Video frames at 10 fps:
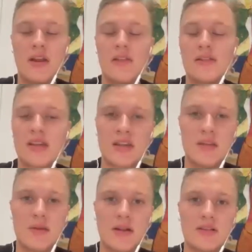The second
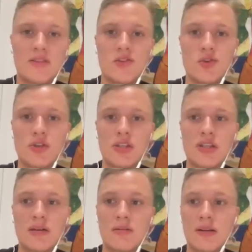email is usually
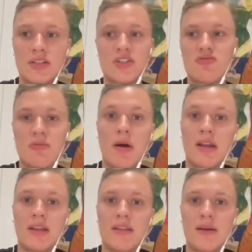like just
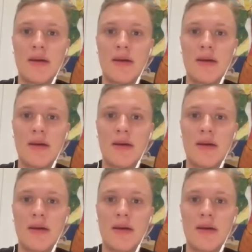reminding them,